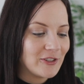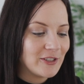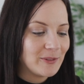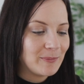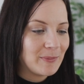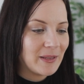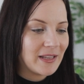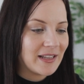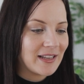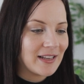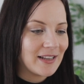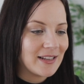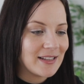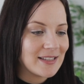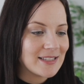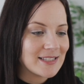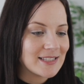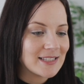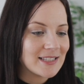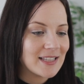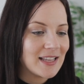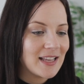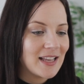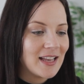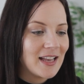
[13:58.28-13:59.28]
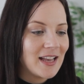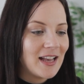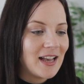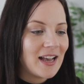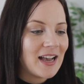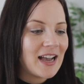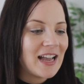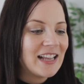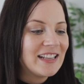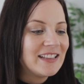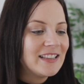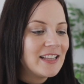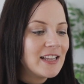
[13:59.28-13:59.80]
it because
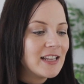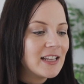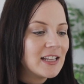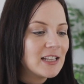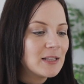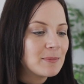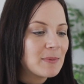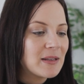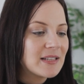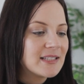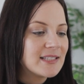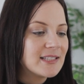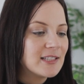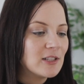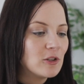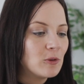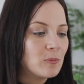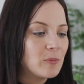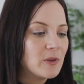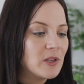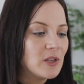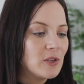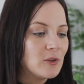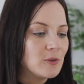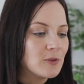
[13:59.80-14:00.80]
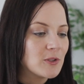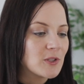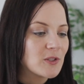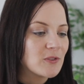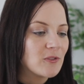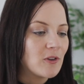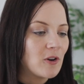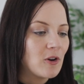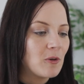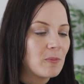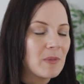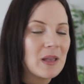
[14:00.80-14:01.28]
I think it might still be useful.